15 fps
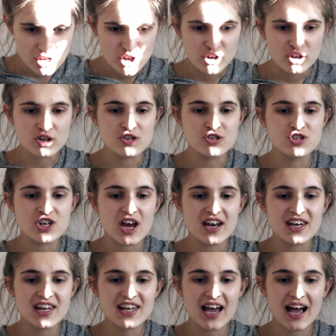
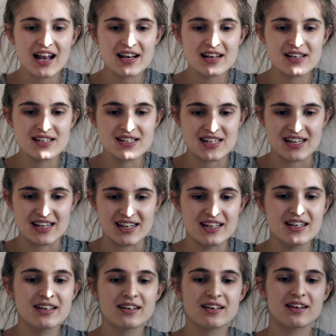
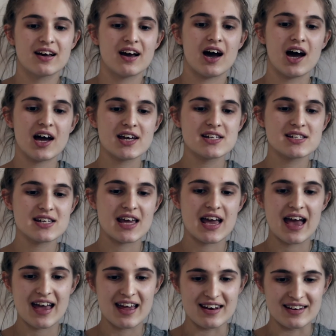Congeniality, Heidi
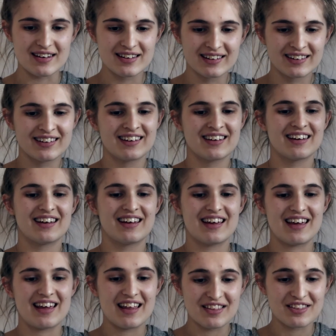N,
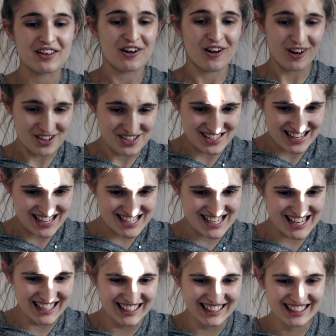in the closet,
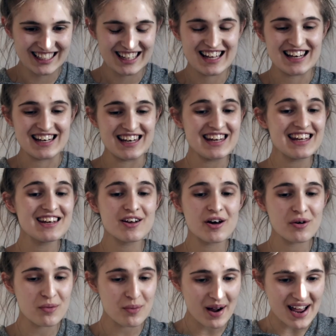
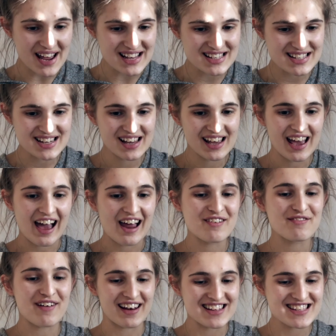Nino West and
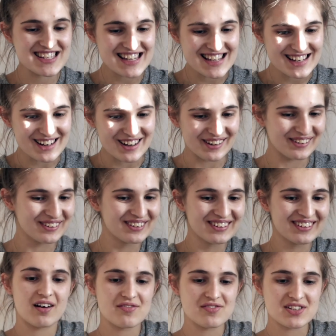Valentino.
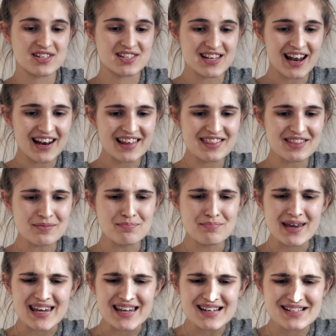After selling the
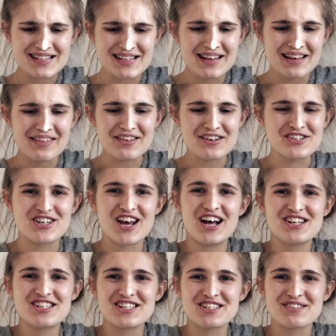meat, the
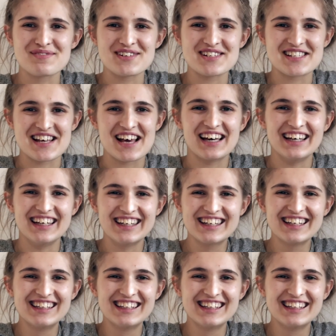judges return.